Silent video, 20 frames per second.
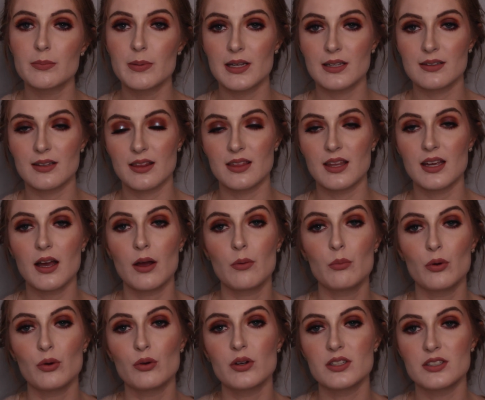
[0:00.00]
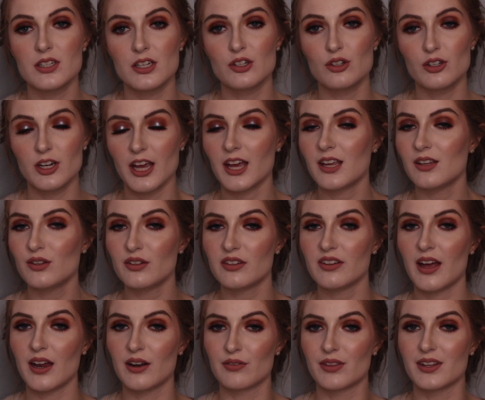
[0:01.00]
because I think I will continue to get use
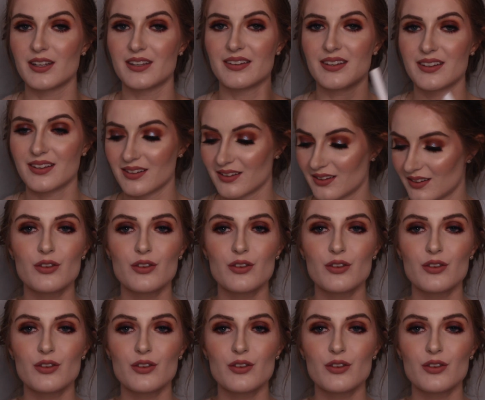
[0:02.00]
out of this.